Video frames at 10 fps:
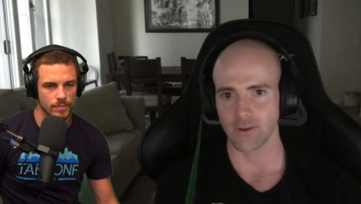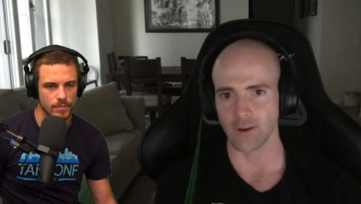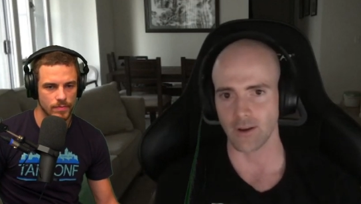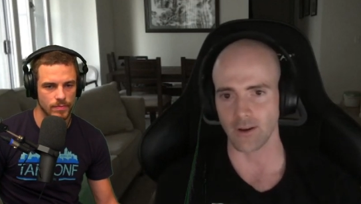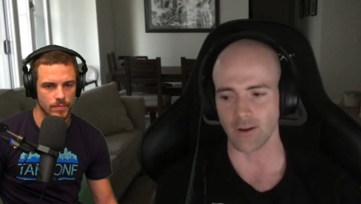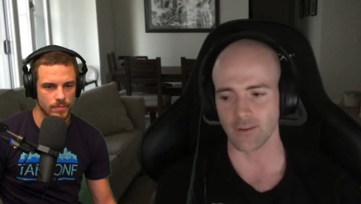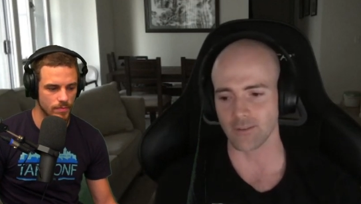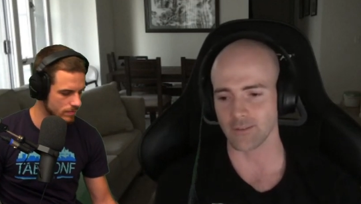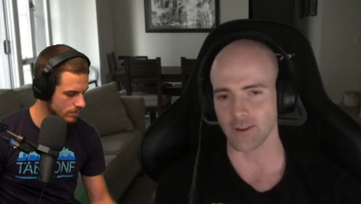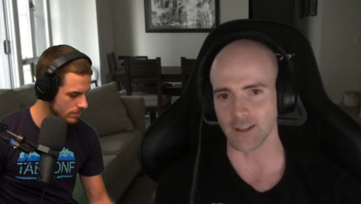Speaker 1: Uh,
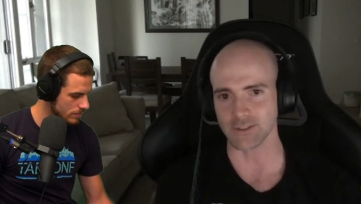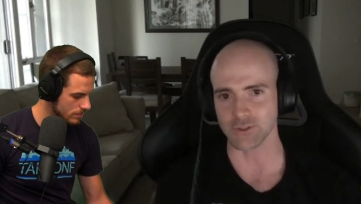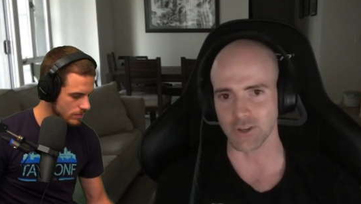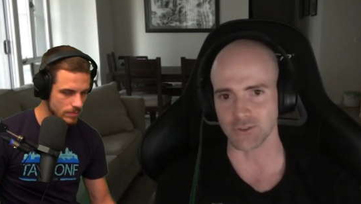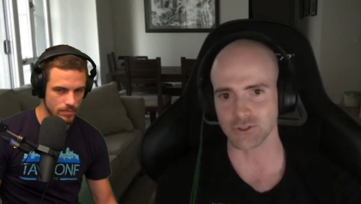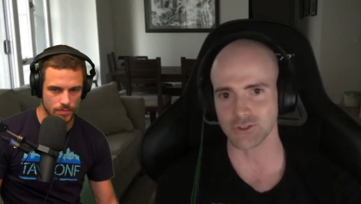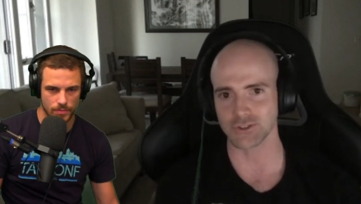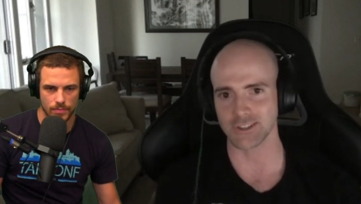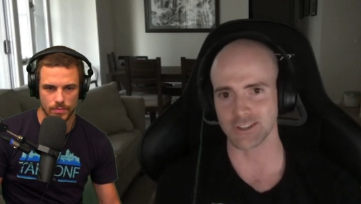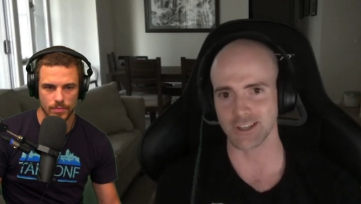I guess you know
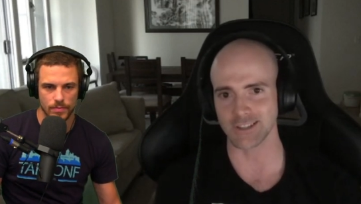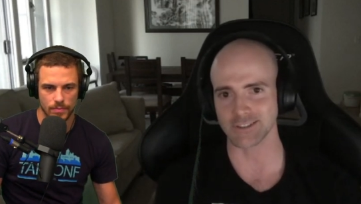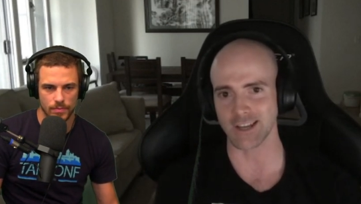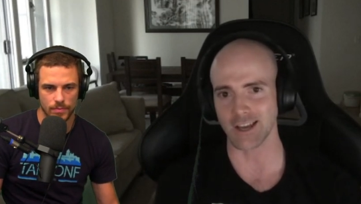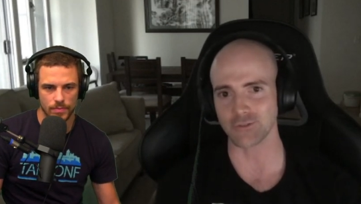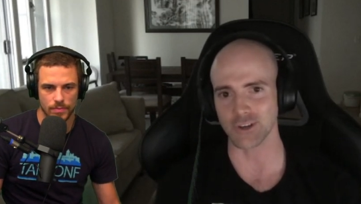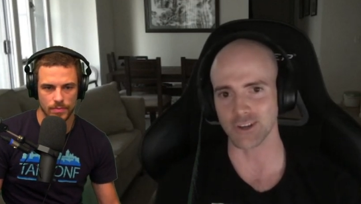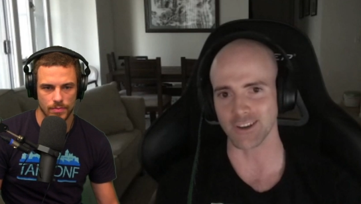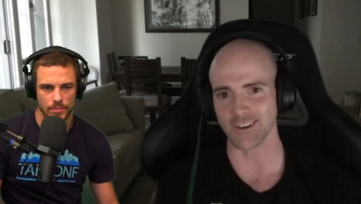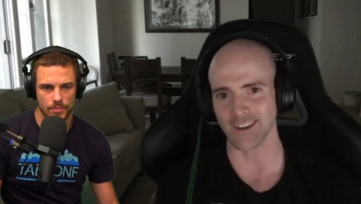kids in
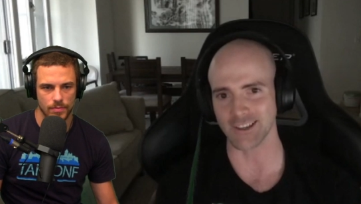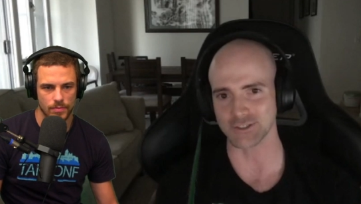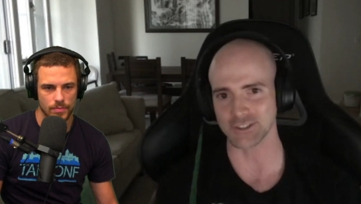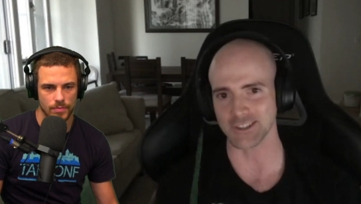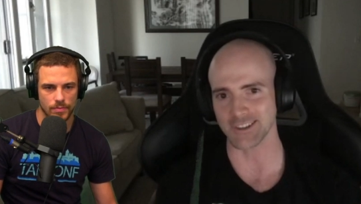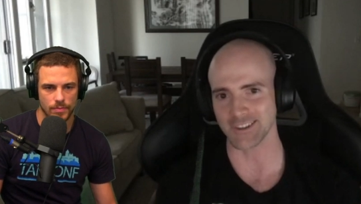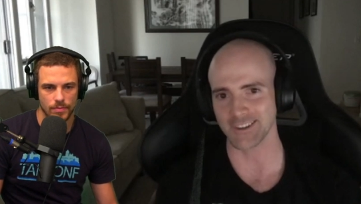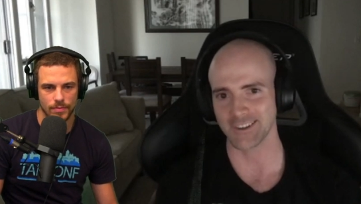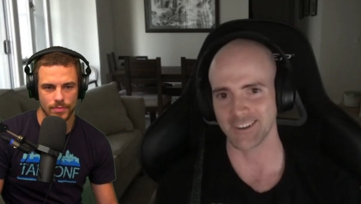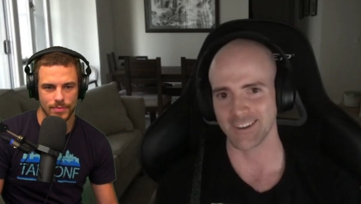Africa, as uh,
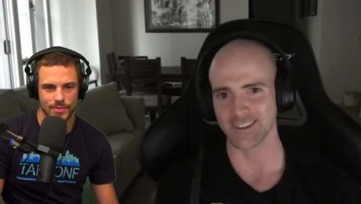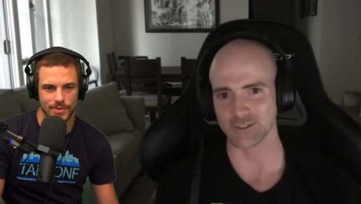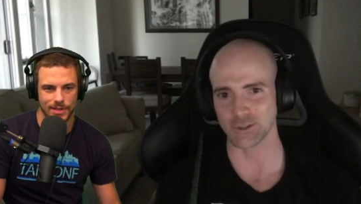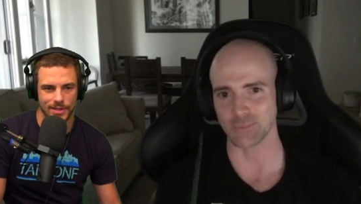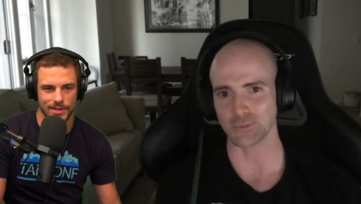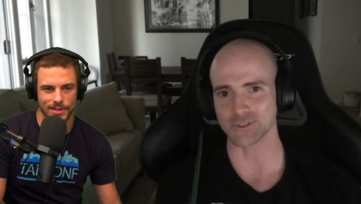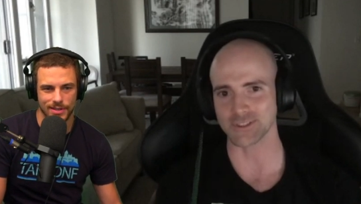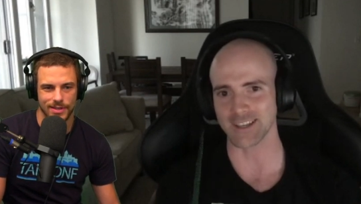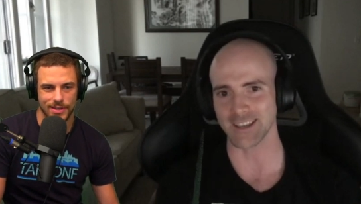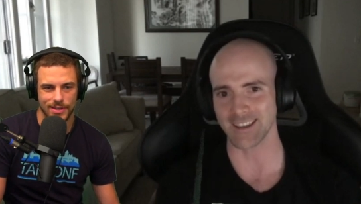yeah. some people
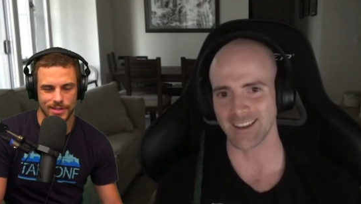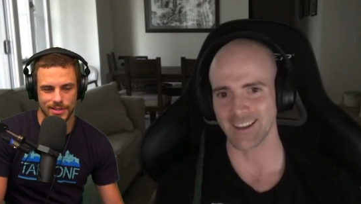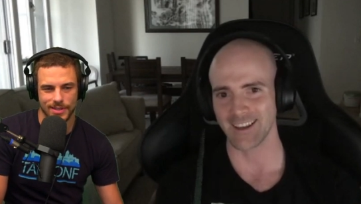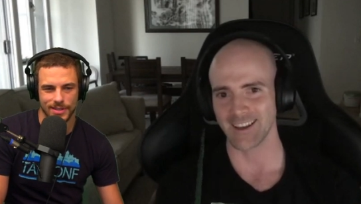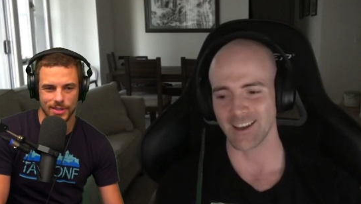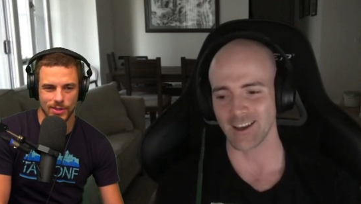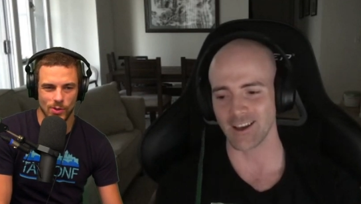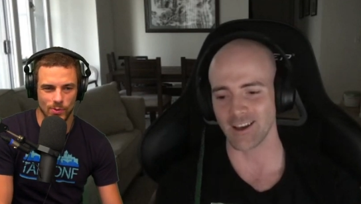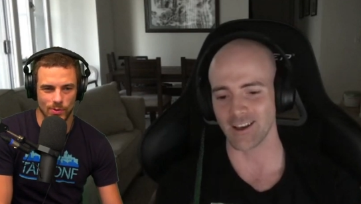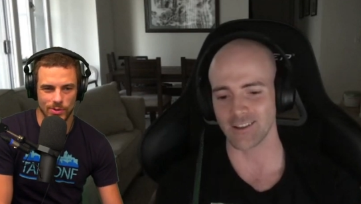say,
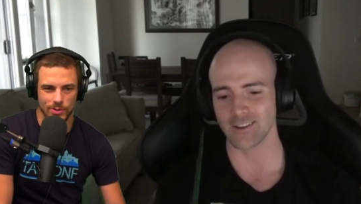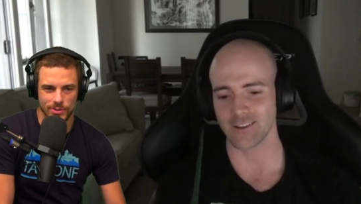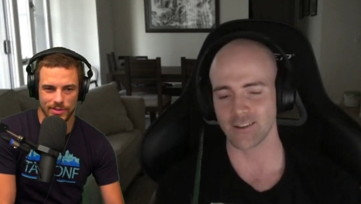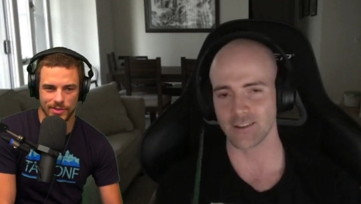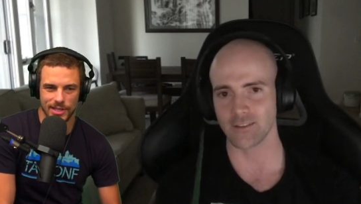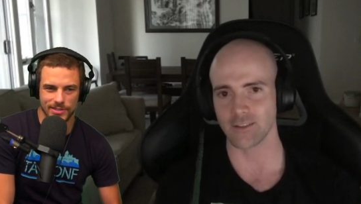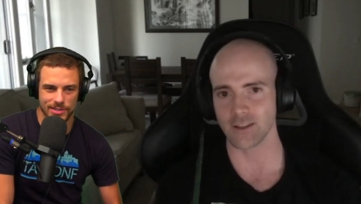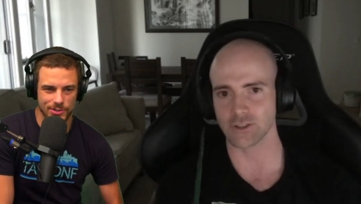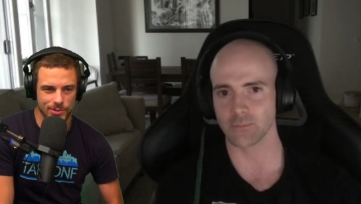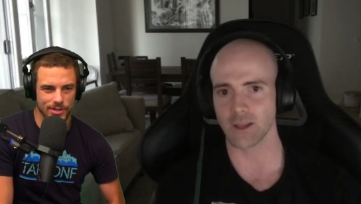uh, those
Speaker 2: living less than two
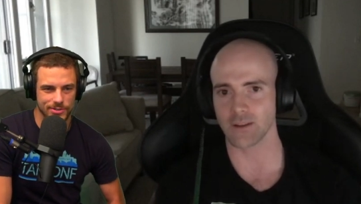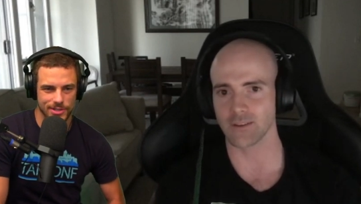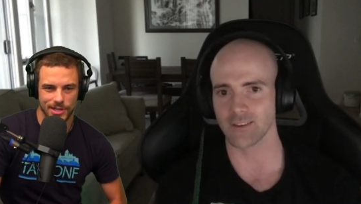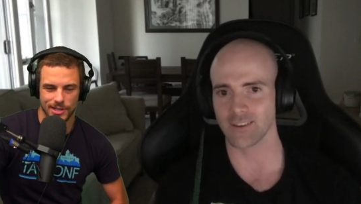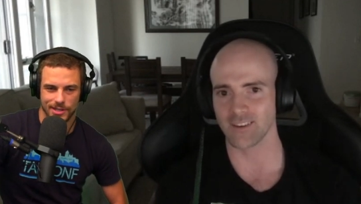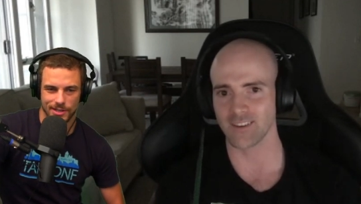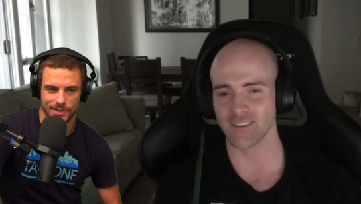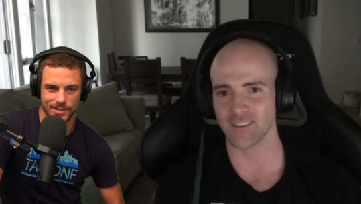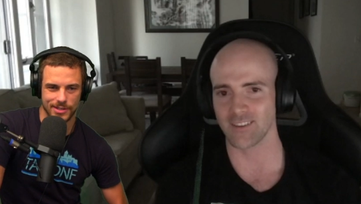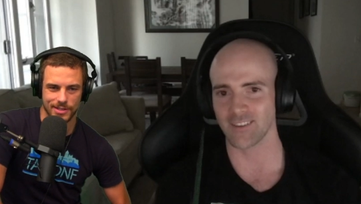dollars a day.
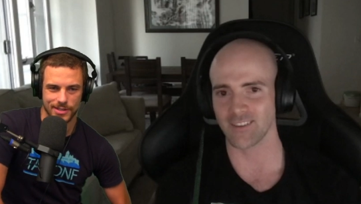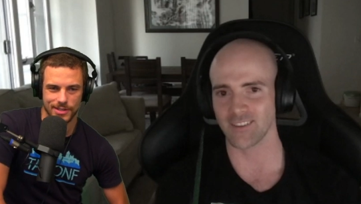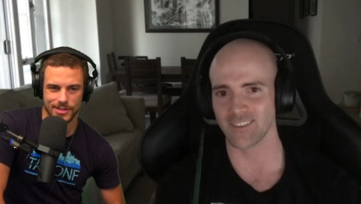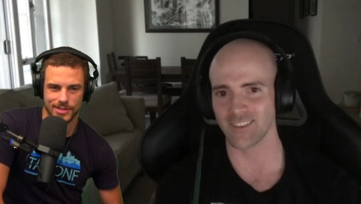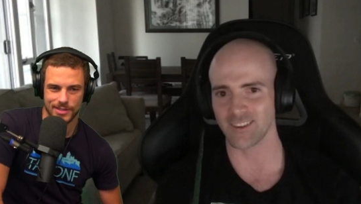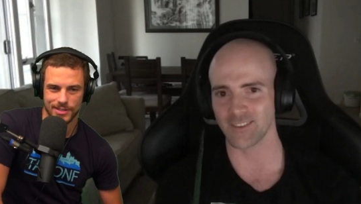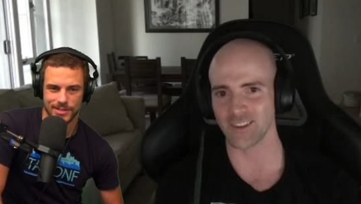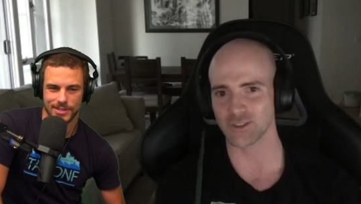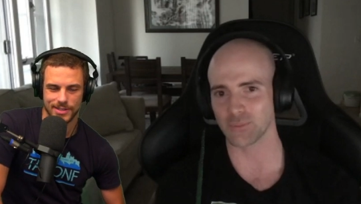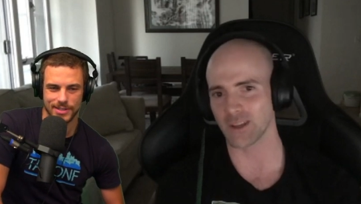
Speaker 1: They, they
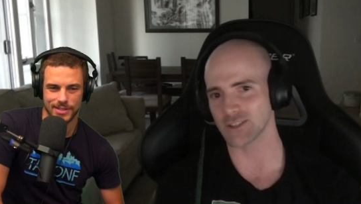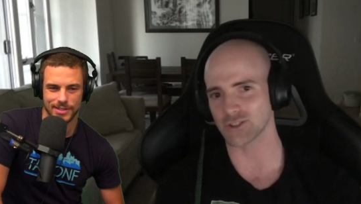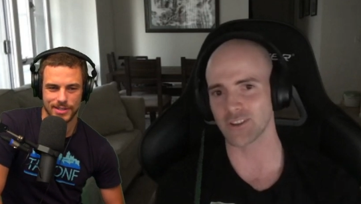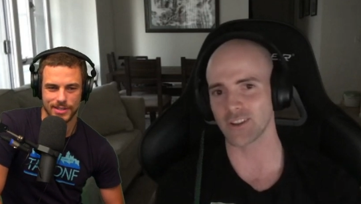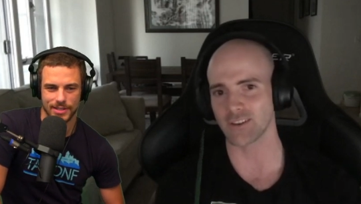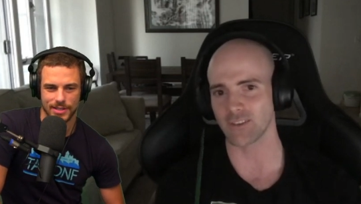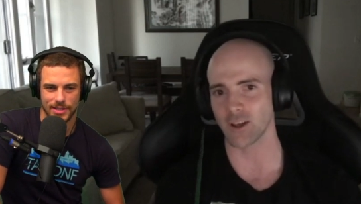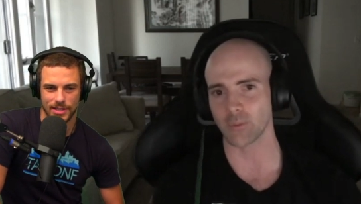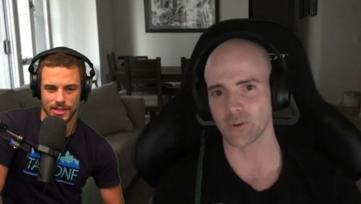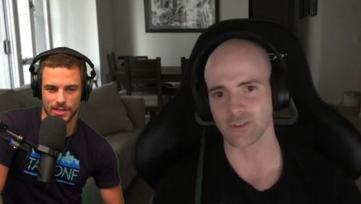should make sure that
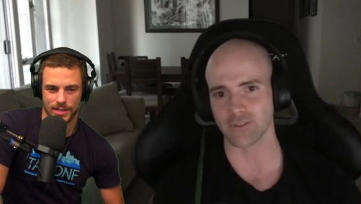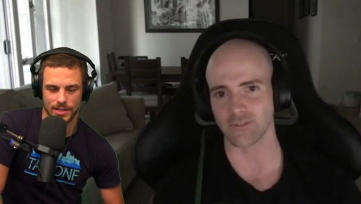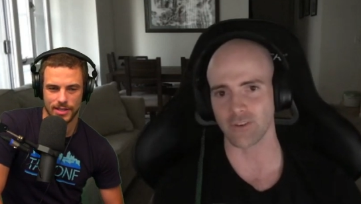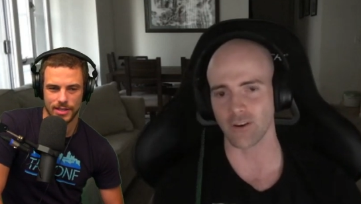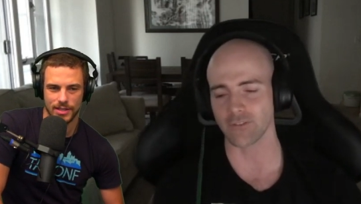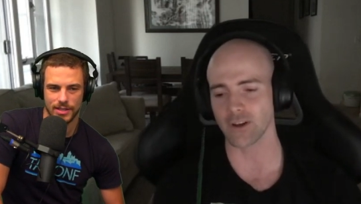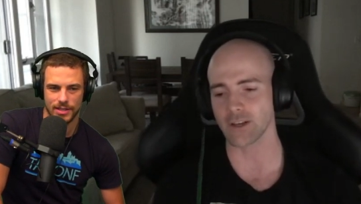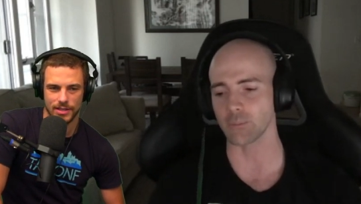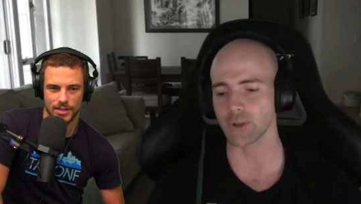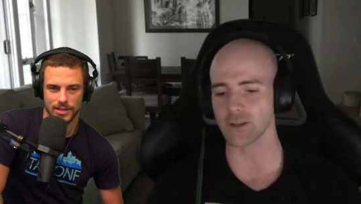developers are, are
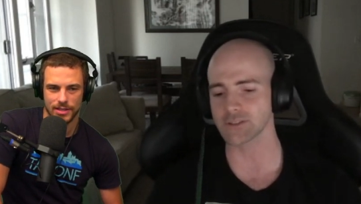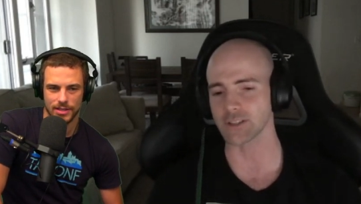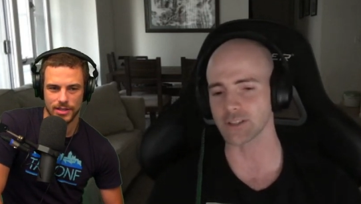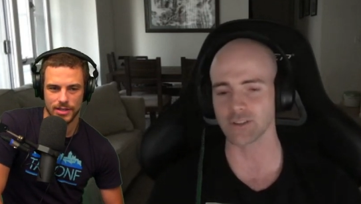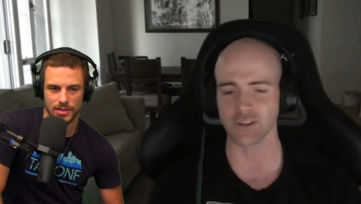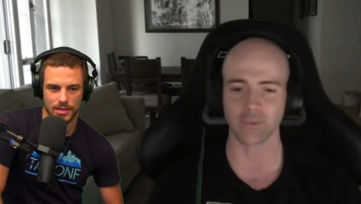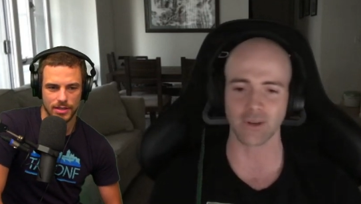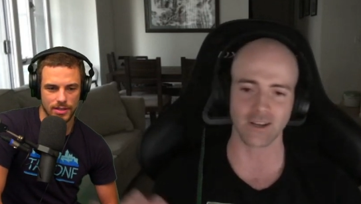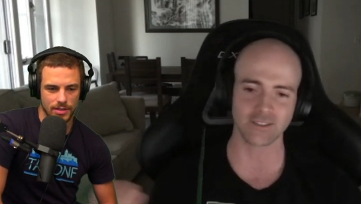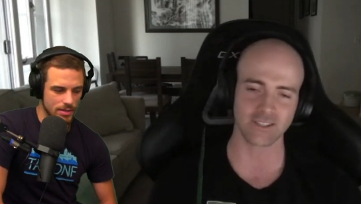funded. But here's the, I mean, here's